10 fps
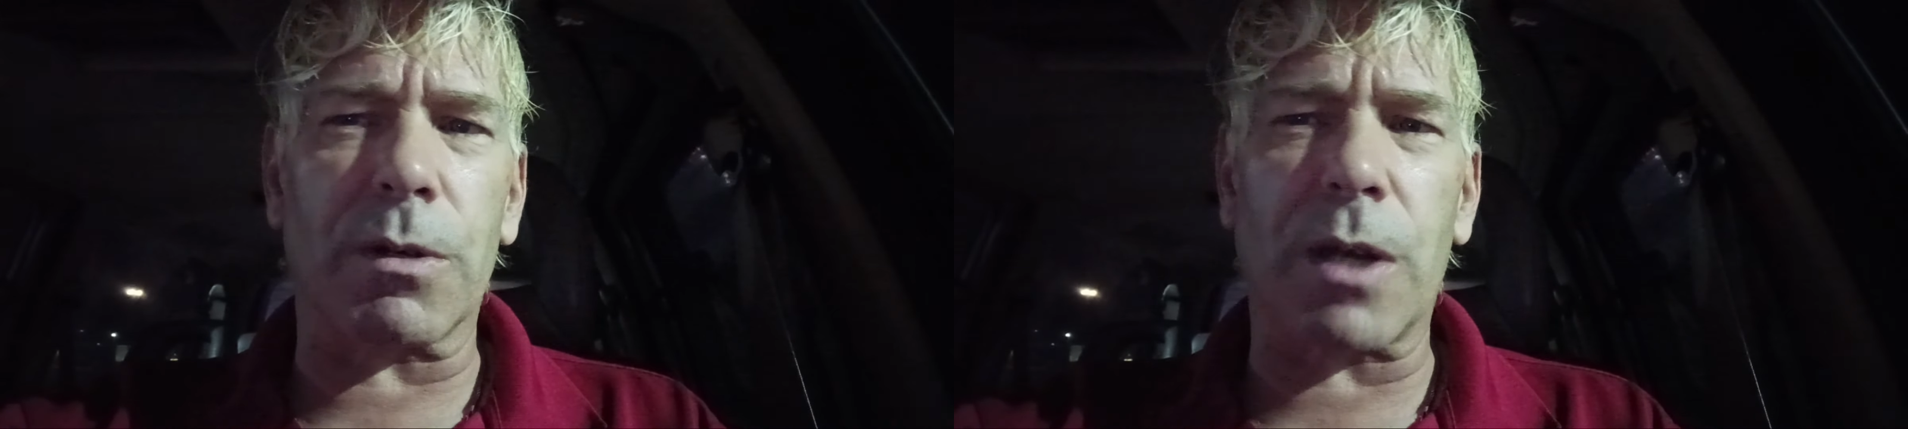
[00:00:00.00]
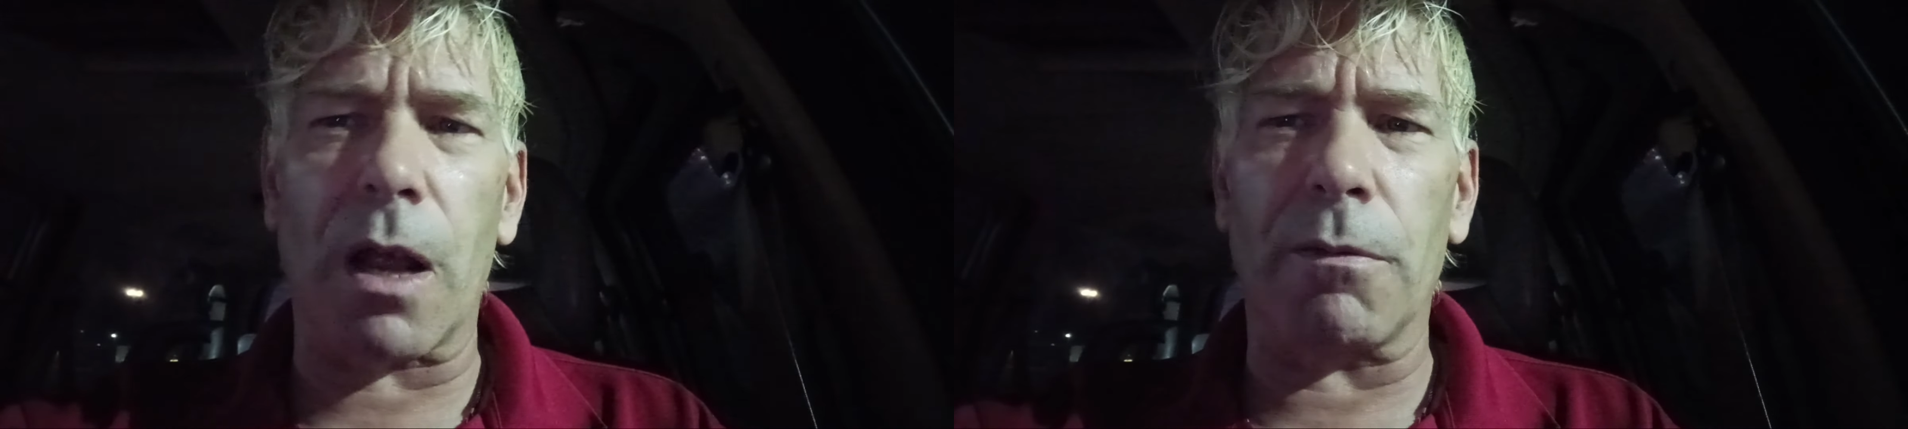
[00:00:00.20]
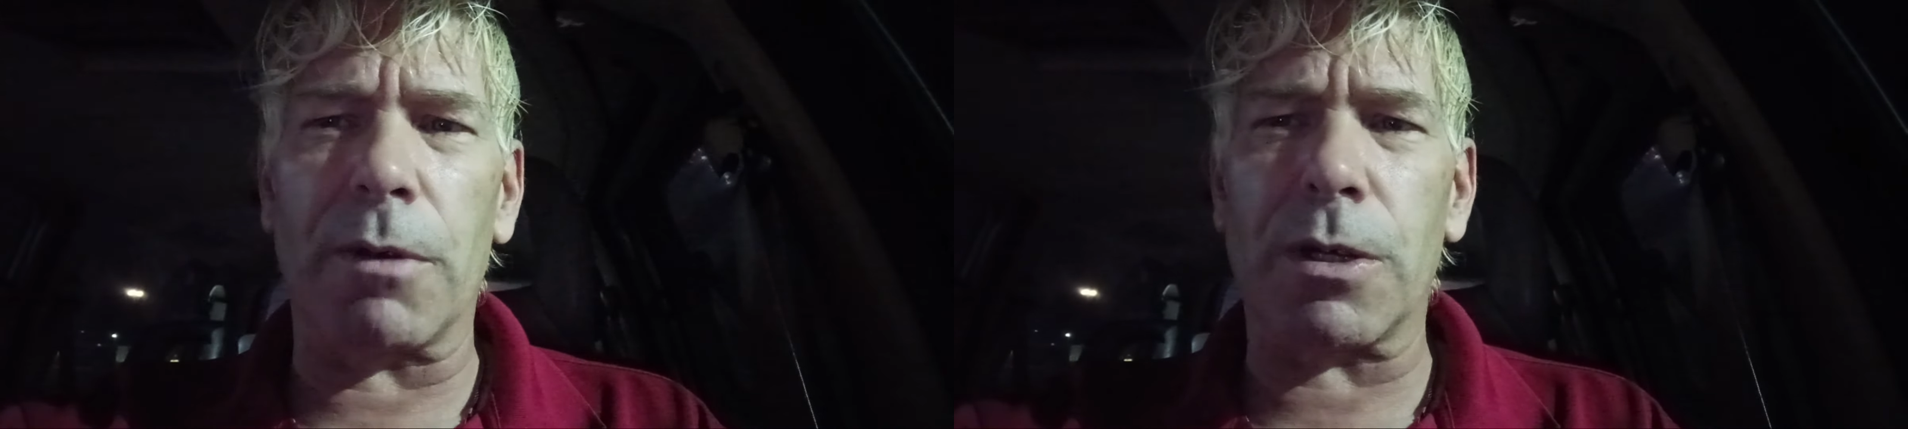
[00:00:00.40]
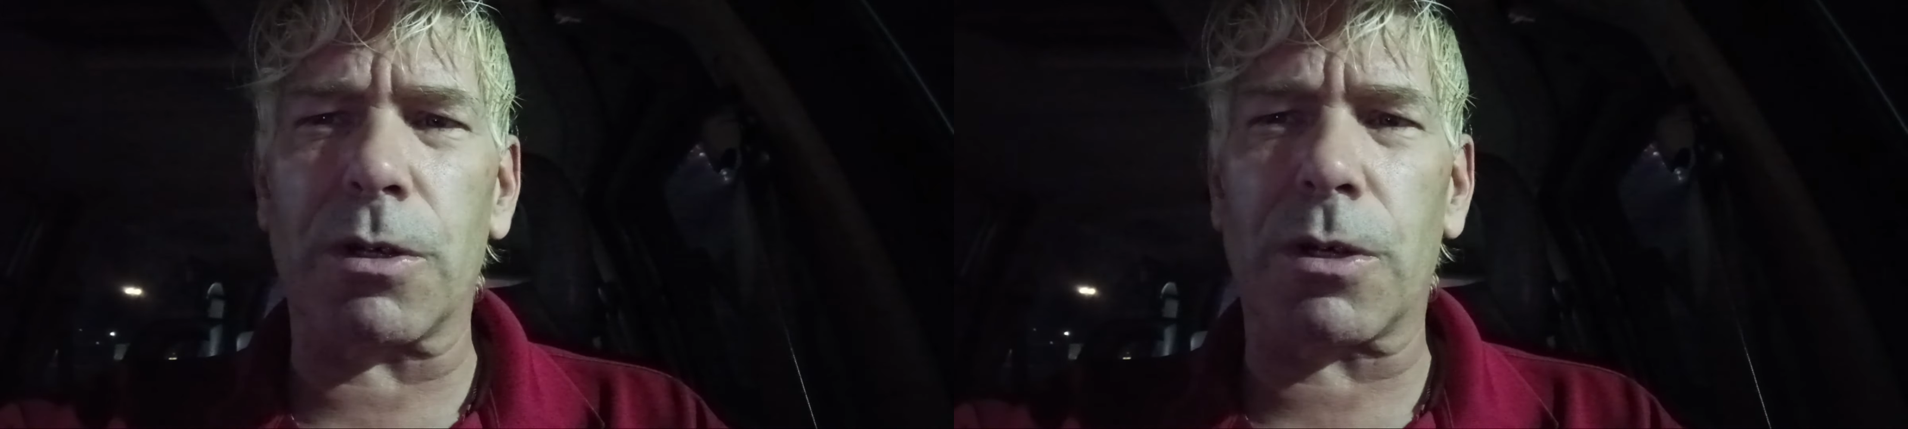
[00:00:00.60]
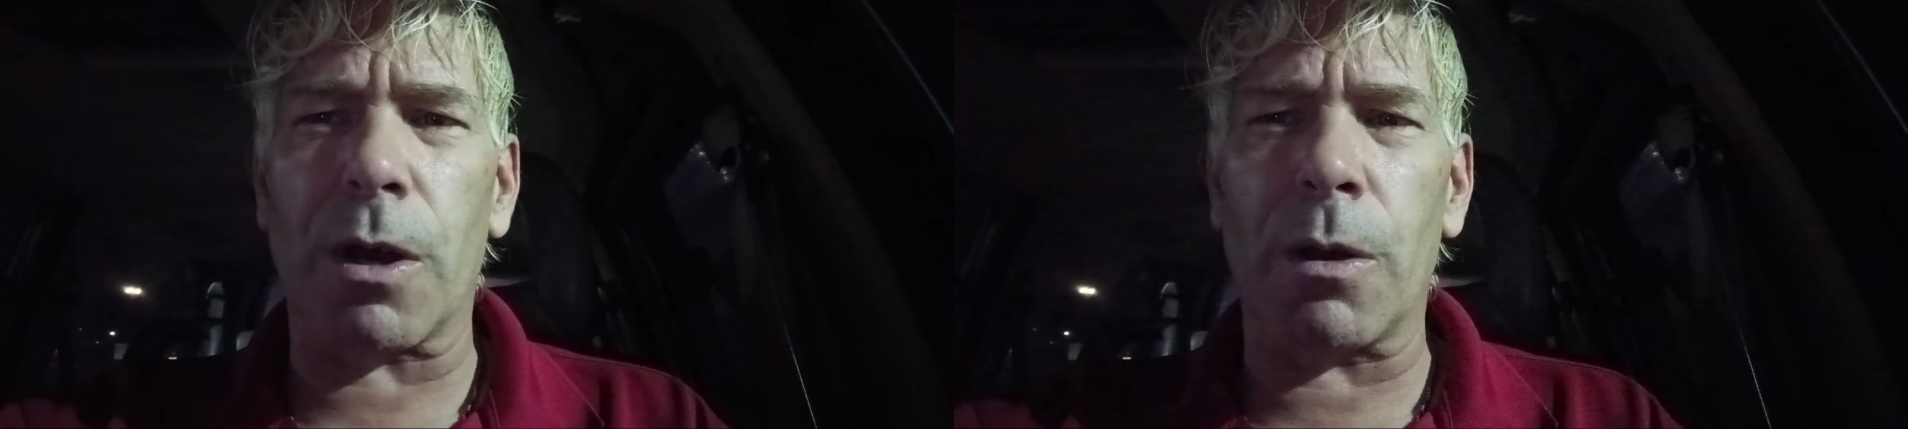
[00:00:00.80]
or
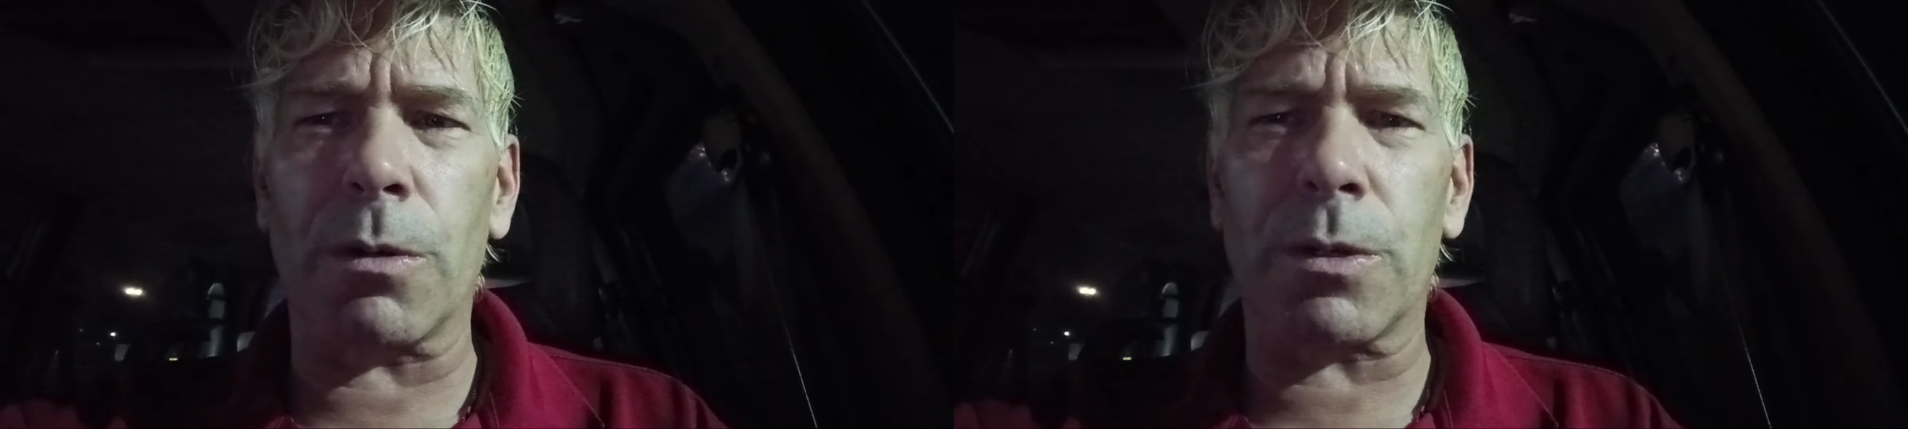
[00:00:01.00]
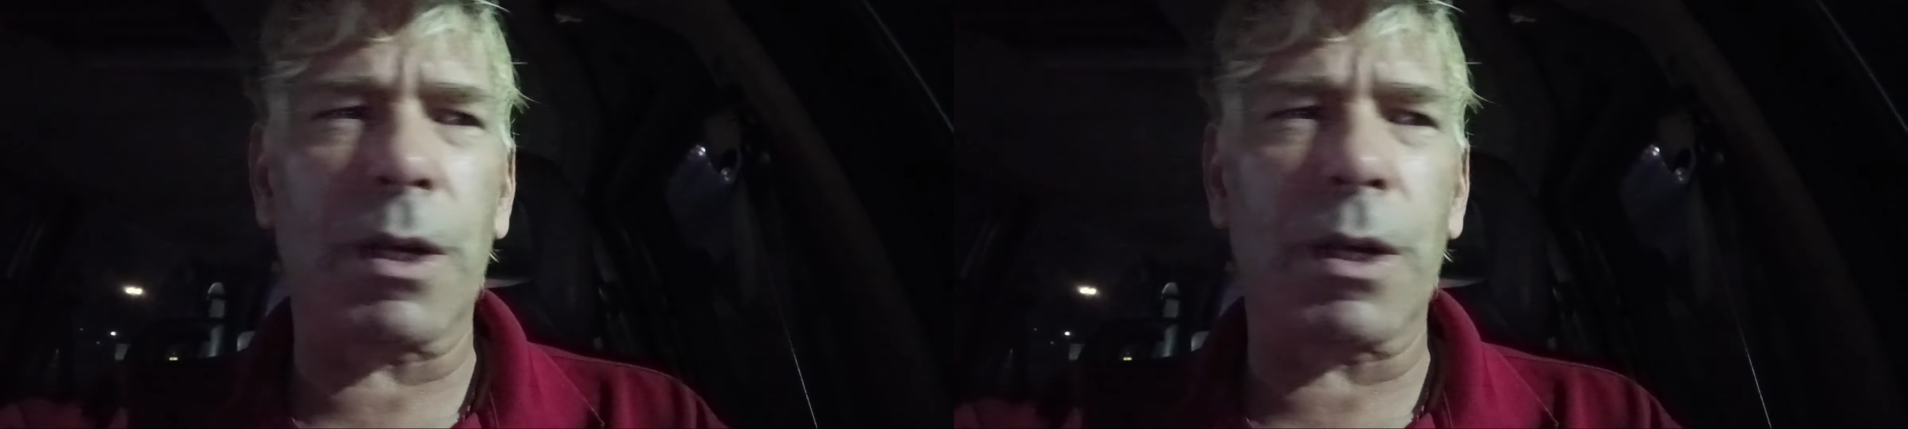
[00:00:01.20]
television shows,